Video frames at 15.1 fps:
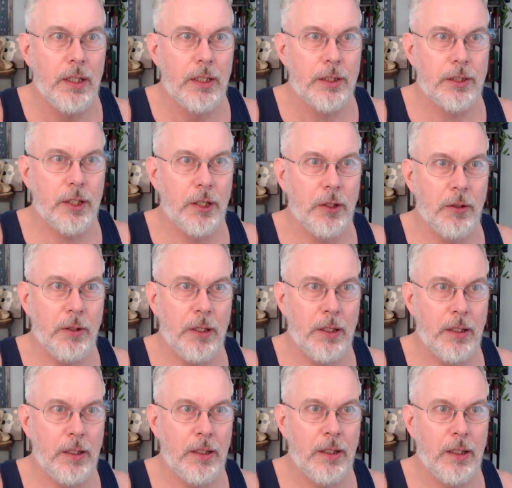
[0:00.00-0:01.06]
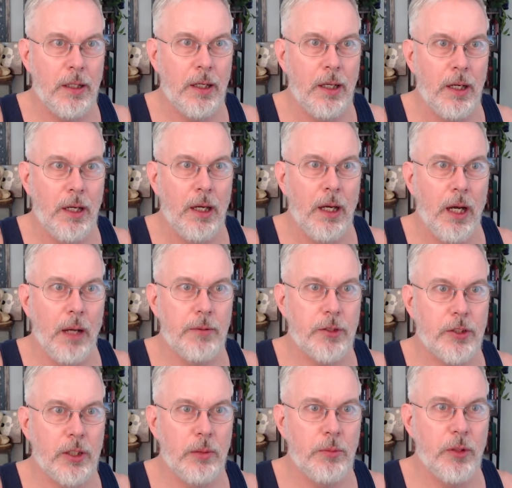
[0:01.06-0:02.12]
So I'm
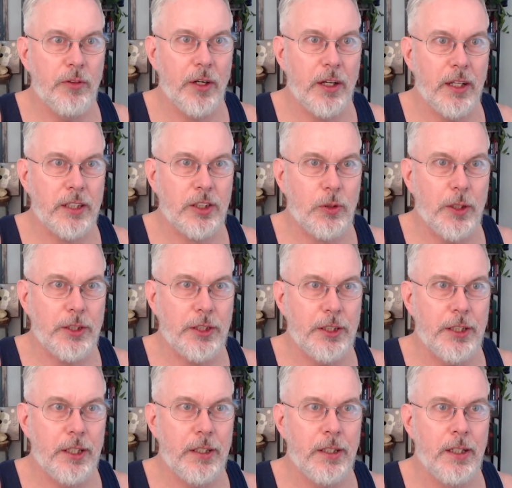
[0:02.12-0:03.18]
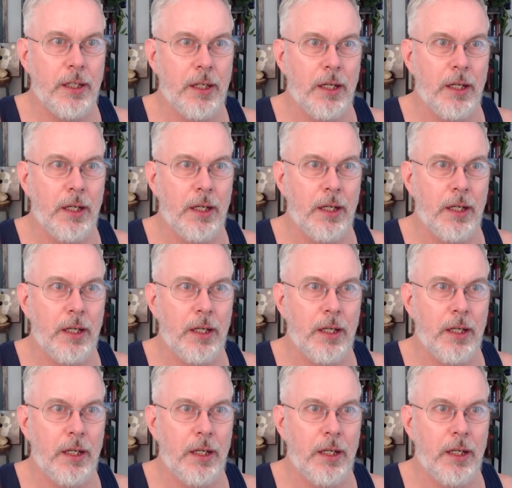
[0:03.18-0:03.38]
just going to move on to the next question here.